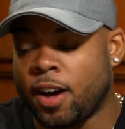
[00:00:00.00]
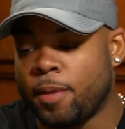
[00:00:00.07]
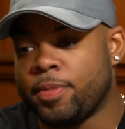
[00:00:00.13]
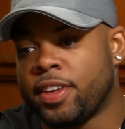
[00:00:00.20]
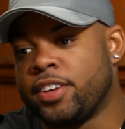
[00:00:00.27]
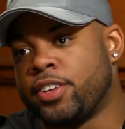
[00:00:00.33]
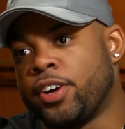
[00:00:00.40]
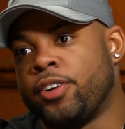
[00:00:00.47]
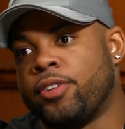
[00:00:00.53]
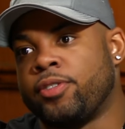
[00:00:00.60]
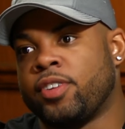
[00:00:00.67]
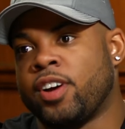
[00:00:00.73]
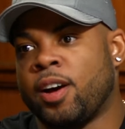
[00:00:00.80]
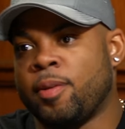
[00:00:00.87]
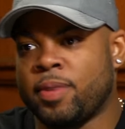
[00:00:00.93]
They don't.
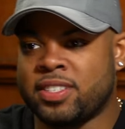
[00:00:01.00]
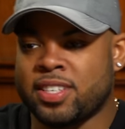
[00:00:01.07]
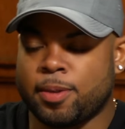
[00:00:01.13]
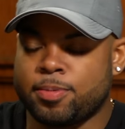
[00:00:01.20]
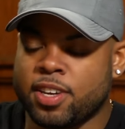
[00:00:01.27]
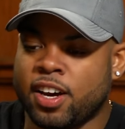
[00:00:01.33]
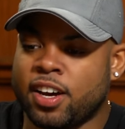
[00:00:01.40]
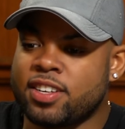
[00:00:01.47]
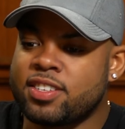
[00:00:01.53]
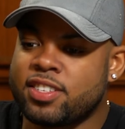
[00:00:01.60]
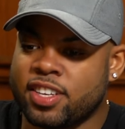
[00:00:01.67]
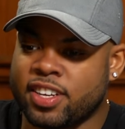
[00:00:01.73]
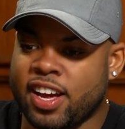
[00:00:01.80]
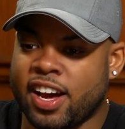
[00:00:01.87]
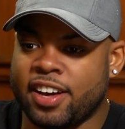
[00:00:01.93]
It's up to us
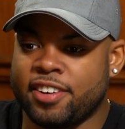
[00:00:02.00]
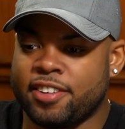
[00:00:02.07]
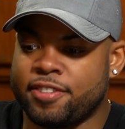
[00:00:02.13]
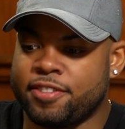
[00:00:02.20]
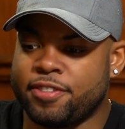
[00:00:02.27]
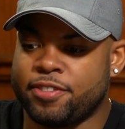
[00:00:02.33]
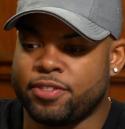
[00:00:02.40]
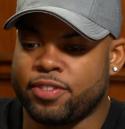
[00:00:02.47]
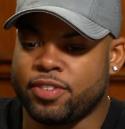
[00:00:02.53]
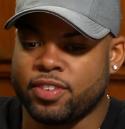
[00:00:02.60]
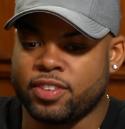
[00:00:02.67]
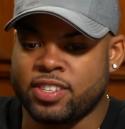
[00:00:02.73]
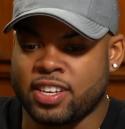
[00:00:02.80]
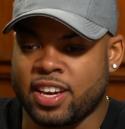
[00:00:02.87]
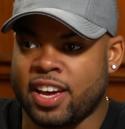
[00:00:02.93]
to kind
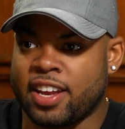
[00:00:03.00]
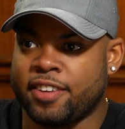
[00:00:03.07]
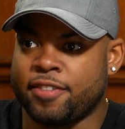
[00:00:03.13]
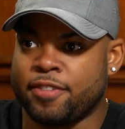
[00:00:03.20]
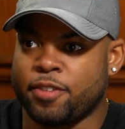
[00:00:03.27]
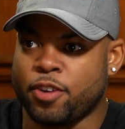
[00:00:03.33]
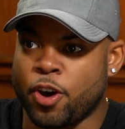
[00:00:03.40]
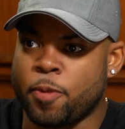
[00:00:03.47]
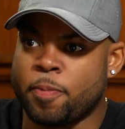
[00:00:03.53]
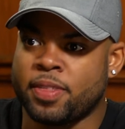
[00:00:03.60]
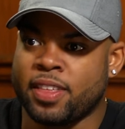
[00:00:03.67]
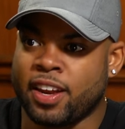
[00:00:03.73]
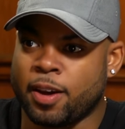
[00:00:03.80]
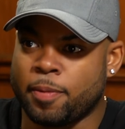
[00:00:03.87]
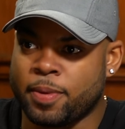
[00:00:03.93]
of open
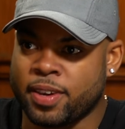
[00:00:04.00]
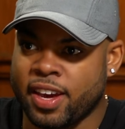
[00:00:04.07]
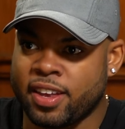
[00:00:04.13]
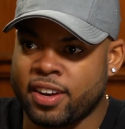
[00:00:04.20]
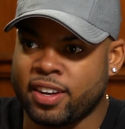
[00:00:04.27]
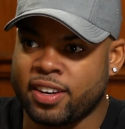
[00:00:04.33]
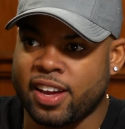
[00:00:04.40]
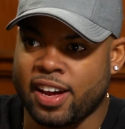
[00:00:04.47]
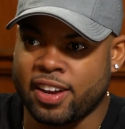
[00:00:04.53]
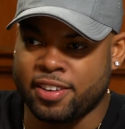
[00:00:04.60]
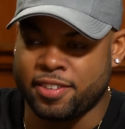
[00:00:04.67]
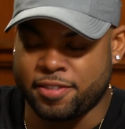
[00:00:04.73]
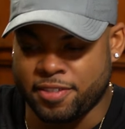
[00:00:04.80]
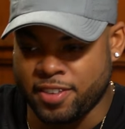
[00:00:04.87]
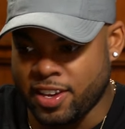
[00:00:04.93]
that up again and kind
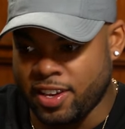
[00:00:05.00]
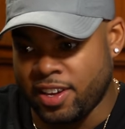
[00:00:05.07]
of